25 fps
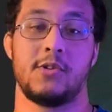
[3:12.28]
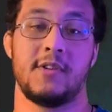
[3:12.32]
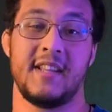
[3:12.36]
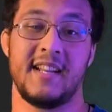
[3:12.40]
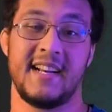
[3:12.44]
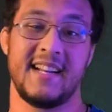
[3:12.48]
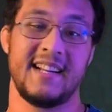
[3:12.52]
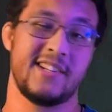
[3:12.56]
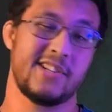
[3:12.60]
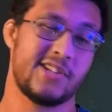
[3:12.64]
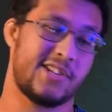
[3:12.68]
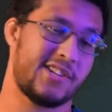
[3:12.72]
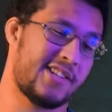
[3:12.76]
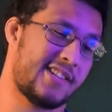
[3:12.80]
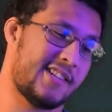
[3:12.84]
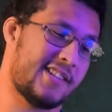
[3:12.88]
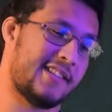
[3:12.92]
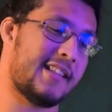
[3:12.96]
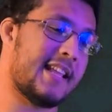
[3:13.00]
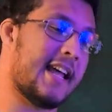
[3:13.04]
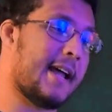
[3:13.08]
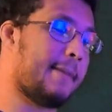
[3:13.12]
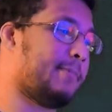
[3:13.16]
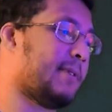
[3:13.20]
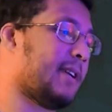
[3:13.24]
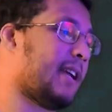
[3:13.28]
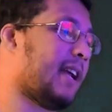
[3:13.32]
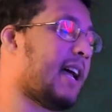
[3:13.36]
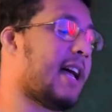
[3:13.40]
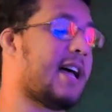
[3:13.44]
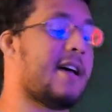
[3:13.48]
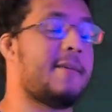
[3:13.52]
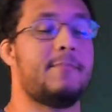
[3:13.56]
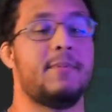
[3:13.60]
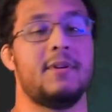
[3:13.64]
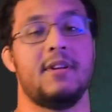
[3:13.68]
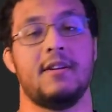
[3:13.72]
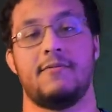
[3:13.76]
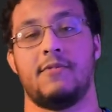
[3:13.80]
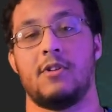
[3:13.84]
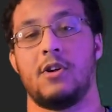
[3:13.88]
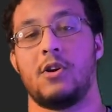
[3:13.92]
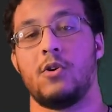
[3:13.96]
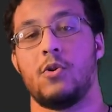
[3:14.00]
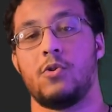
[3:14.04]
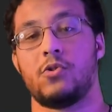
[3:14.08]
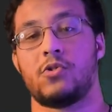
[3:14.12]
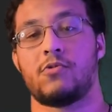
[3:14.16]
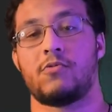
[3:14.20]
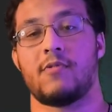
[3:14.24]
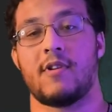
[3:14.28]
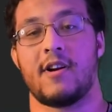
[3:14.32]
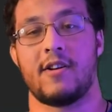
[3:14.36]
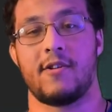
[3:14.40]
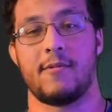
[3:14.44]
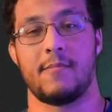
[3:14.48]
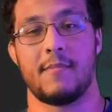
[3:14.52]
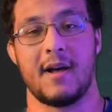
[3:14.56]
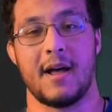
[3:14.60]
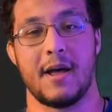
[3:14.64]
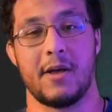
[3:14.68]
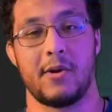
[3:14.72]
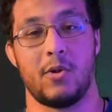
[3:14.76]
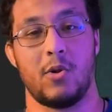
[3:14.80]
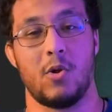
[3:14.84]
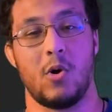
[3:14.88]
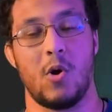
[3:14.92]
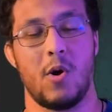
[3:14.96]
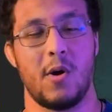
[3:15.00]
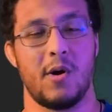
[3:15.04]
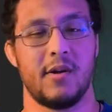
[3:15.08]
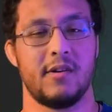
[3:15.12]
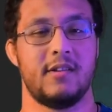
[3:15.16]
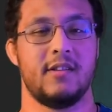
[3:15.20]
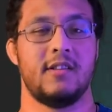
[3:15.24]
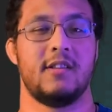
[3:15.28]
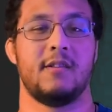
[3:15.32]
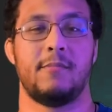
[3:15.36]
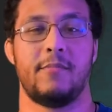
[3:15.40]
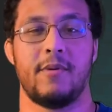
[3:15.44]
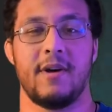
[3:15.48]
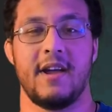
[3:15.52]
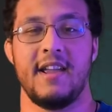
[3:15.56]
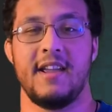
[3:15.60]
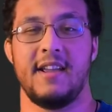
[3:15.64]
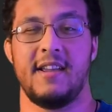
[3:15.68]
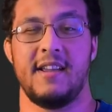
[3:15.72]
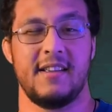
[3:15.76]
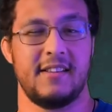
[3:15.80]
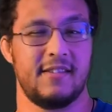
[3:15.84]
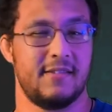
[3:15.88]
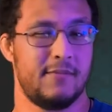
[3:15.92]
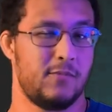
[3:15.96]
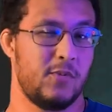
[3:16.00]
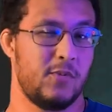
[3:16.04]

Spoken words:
So then I just slapped a copy of the Ghost Rider model onto the bike,